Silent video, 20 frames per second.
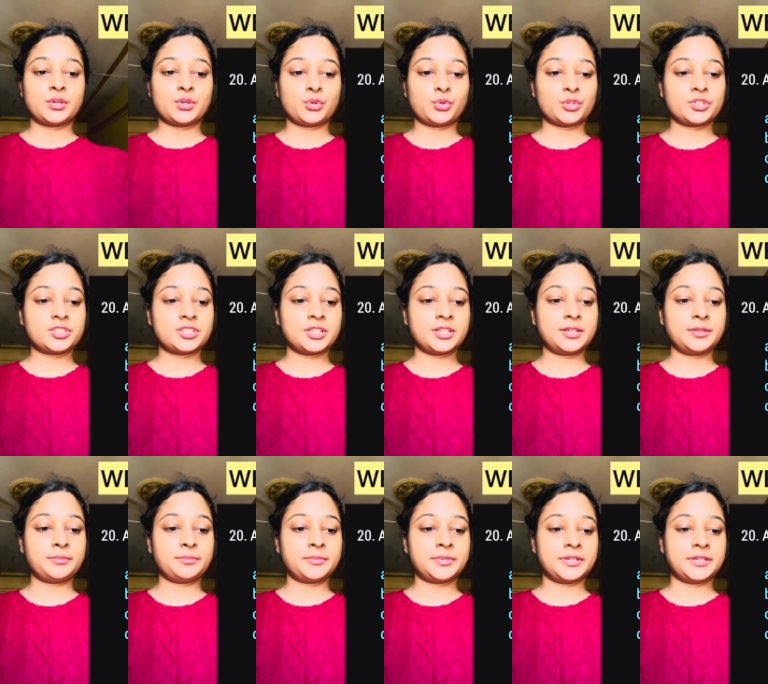Question
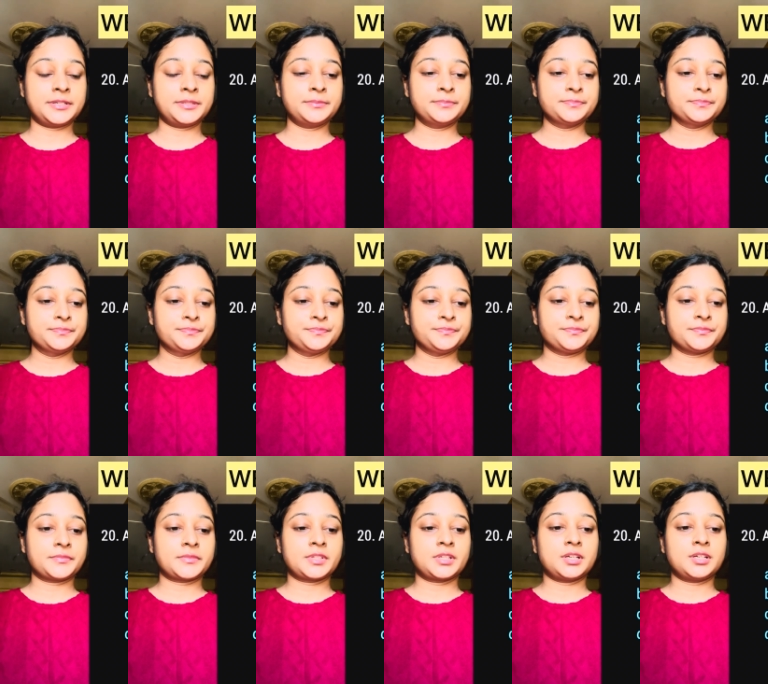number
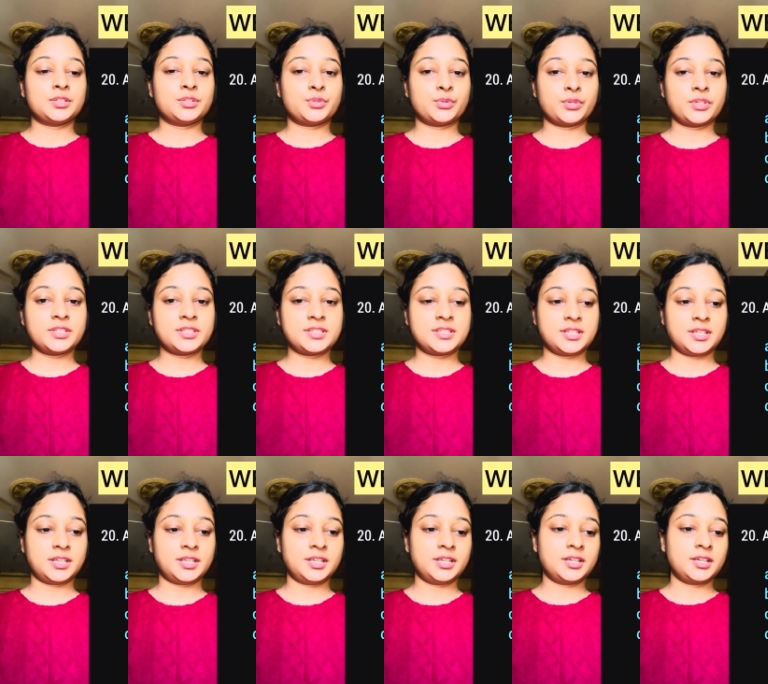
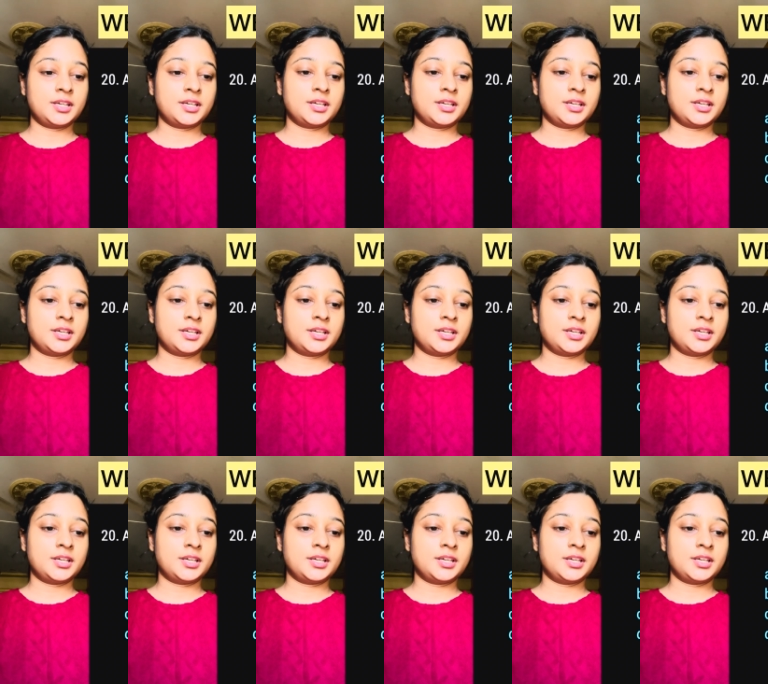twenty.